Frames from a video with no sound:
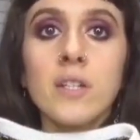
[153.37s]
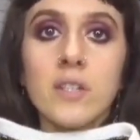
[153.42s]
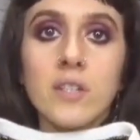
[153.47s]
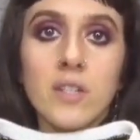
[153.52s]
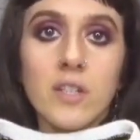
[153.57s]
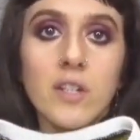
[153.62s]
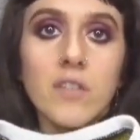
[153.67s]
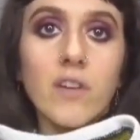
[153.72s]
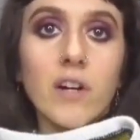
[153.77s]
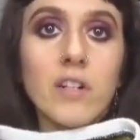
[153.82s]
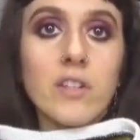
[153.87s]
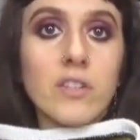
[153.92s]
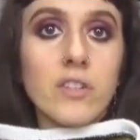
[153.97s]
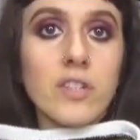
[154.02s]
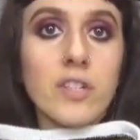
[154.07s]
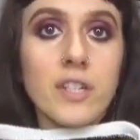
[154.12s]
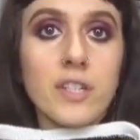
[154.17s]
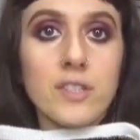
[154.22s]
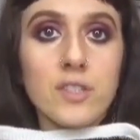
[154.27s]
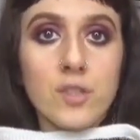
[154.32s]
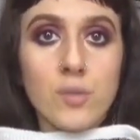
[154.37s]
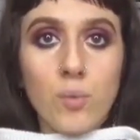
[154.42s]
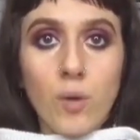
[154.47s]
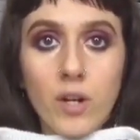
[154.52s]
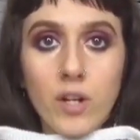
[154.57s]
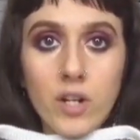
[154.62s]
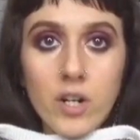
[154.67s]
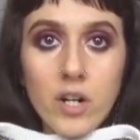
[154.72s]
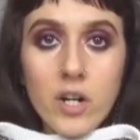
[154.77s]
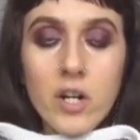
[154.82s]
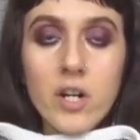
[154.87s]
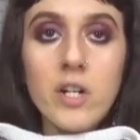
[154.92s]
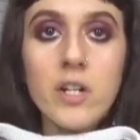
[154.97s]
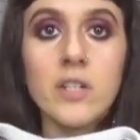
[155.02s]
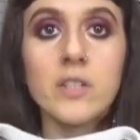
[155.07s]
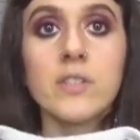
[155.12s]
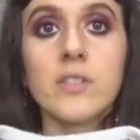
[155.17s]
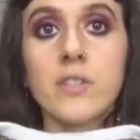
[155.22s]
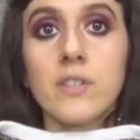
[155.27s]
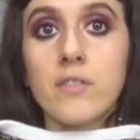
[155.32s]
a regular knit sweater,
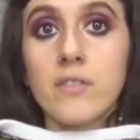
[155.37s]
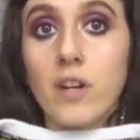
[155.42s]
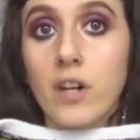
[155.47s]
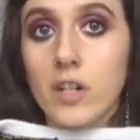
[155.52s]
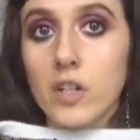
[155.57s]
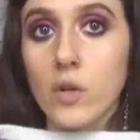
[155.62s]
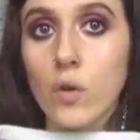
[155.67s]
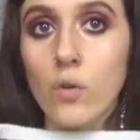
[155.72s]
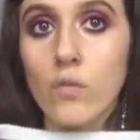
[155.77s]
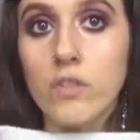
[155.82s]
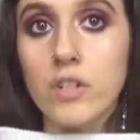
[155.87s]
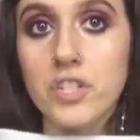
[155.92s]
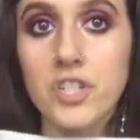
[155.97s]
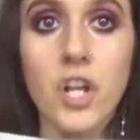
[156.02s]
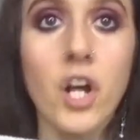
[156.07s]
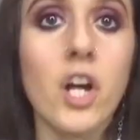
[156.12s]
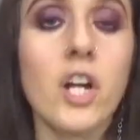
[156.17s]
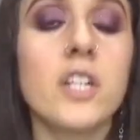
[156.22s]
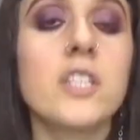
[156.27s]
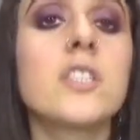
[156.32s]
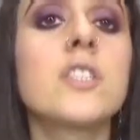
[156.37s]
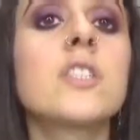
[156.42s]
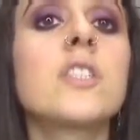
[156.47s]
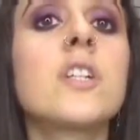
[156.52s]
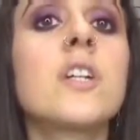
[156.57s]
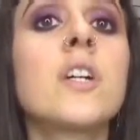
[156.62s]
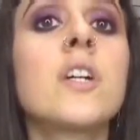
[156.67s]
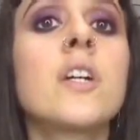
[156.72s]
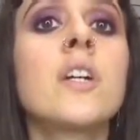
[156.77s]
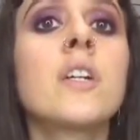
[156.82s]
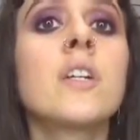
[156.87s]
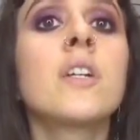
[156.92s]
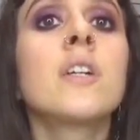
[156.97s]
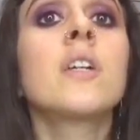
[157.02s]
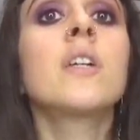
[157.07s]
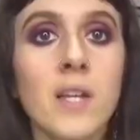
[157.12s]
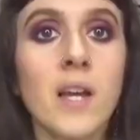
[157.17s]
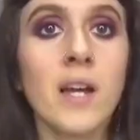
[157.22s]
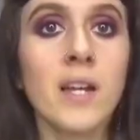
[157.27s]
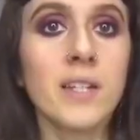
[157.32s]
very oversized.
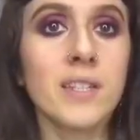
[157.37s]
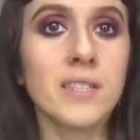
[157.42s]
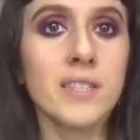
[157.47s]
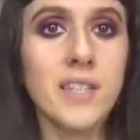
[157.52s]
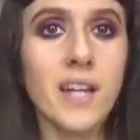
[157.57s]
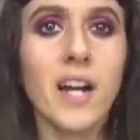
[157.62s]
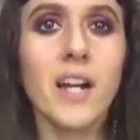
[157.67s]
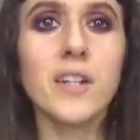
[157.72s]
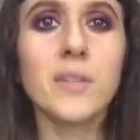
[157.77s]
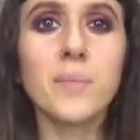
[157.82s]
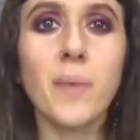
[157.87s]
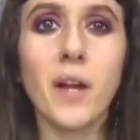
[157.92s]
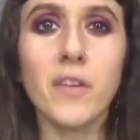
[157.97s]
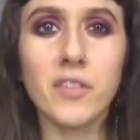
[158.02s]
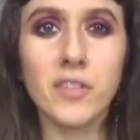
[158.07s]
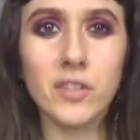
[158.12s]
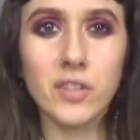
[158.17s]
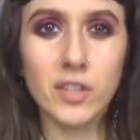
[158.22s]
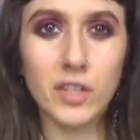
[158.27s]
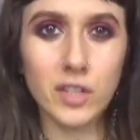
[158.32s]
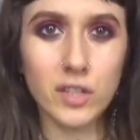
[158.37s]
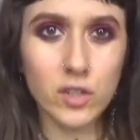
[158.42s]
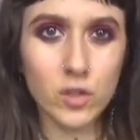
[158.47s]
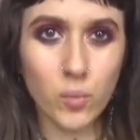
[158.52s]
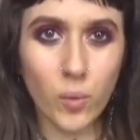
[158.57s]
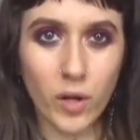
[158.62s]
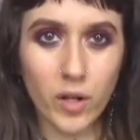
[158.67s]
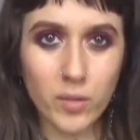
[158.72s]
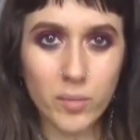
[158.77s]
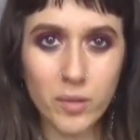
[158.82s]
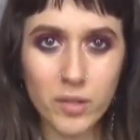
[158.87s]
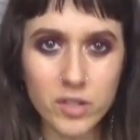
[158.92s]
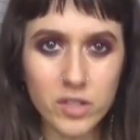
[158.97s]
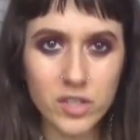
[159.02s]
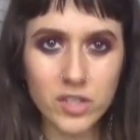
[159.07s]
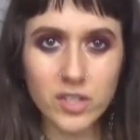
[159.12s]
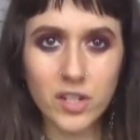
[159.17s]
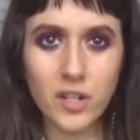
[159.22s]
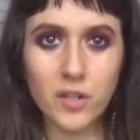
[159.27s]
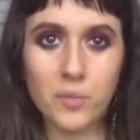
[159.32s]
Yeah, I'm not really a sweater
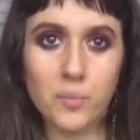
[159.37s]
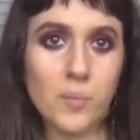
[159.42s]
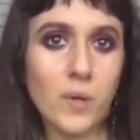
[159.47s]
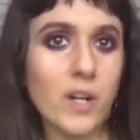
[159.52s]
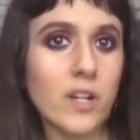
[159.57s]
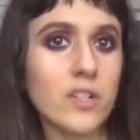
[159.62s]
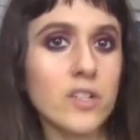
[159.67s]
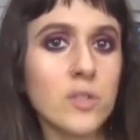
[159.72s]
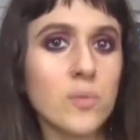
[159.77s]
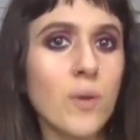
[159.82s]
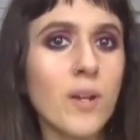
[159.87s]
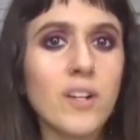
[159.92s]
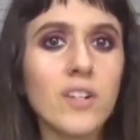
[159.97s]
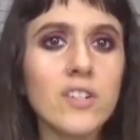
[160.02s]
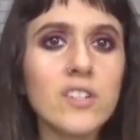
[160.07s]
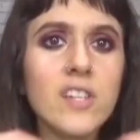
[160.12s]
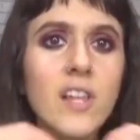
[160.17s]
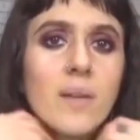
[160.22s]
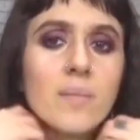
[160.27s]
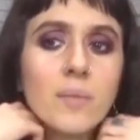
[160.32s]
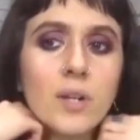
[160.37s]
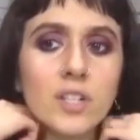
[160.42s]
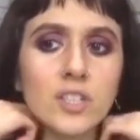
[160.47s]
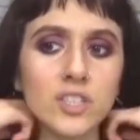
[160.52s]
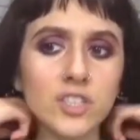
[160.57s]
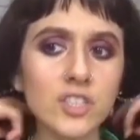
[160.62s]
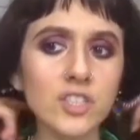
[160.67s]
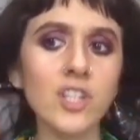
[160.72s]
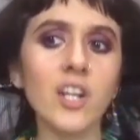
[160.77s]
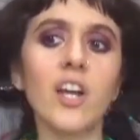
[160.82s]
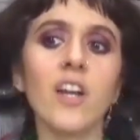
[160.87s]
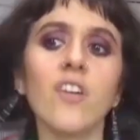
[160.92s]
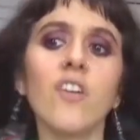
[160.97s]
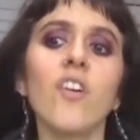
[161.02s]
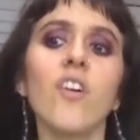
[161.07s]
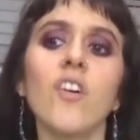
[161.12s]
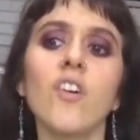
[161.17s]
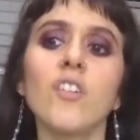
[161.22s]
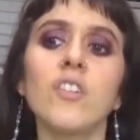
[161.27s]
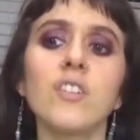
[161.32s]
person. I don't wear sweaters that much at
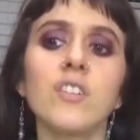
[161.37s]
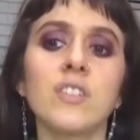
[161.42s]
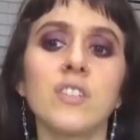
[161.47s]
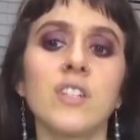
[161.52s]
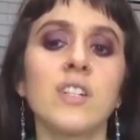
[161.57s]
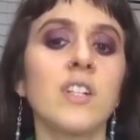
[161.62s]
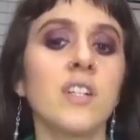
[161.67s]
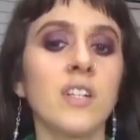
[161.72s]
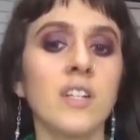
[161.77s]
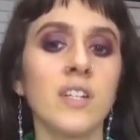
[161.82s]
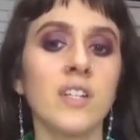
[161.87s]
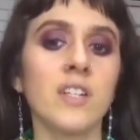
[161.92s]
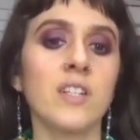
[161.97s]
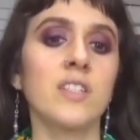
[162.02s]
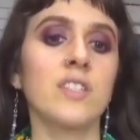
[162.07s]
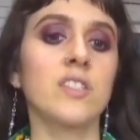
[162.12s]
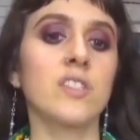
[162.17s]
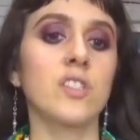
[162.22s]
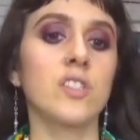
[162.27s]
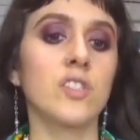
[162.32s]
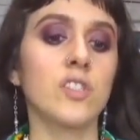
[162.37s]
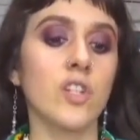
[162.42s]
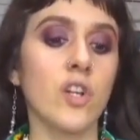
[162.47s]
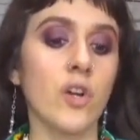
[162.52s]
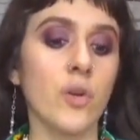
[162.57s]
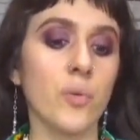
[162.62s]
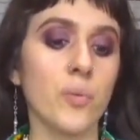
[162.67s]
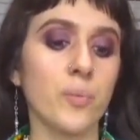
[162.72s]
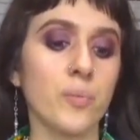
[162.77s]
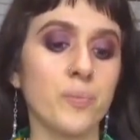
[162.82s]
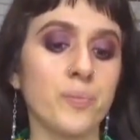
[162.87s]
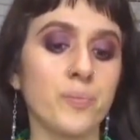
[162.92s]
all. So